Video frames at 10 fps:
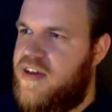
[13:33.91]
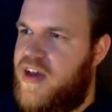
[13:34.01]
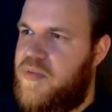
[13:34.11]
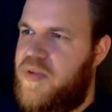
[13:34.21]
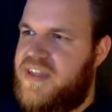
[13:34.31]

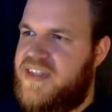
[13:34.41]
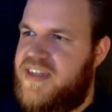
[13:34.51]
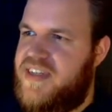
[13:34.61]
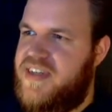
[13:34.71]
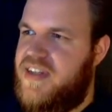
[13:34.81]

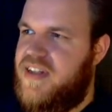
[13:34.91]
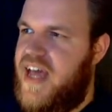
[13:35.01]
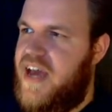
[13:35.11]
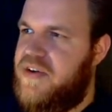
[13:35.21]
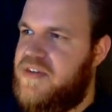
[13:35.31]
cockpit
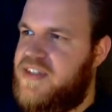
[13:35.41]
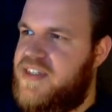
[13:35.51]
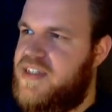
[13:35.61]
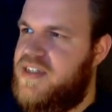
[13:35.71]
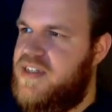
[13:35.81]

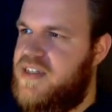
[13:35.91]
ladders,